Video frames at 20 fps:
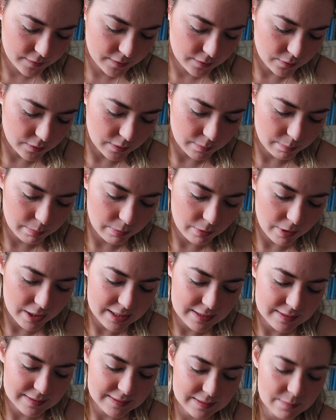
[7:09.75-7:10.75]
or it
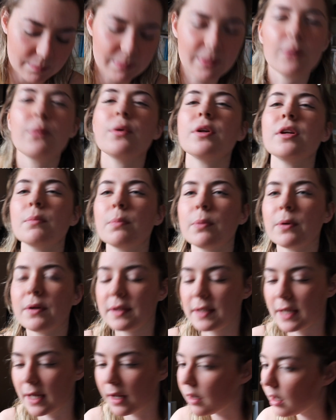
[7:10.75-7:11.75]
brightens a bit when you put
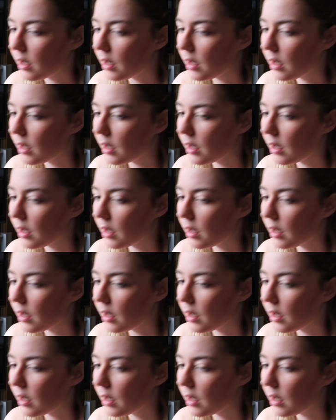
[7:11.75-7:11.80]
that